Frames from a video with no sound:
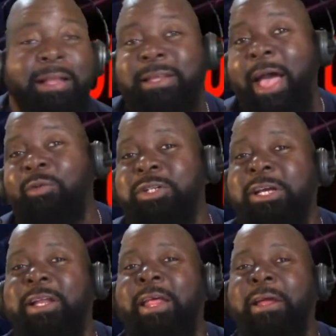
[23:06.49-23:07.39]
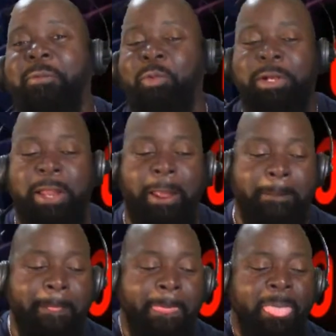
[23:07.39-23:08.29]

I was looking that up one day,